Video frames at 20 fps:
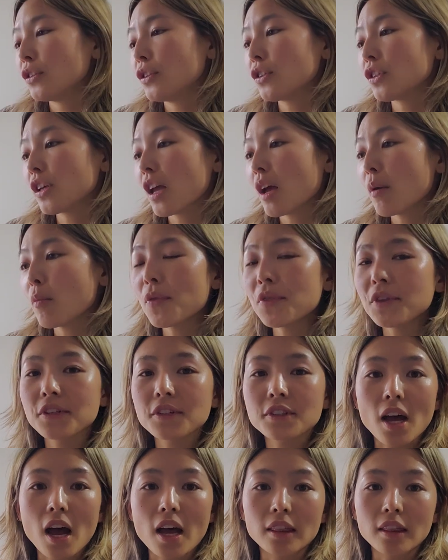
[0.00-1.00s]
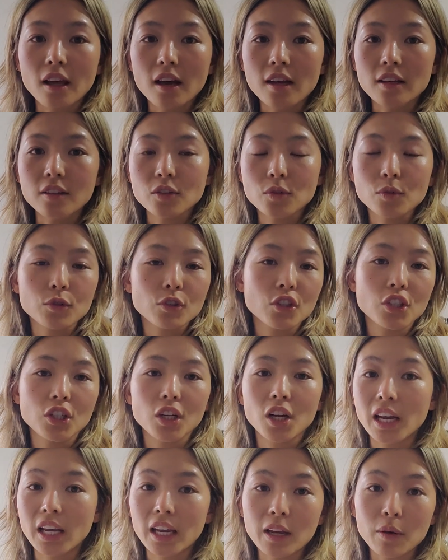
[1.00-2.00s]
Usually I'm on the sidelines
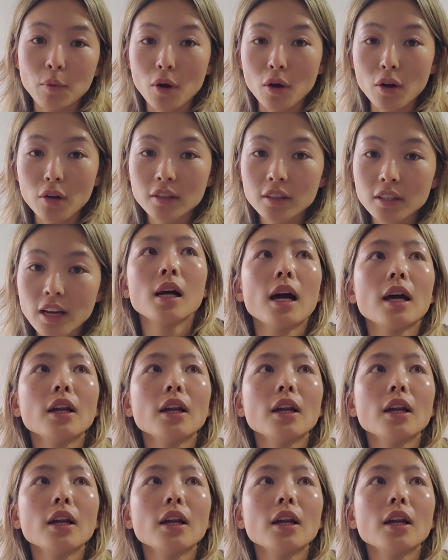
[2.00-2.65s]
cheering him on.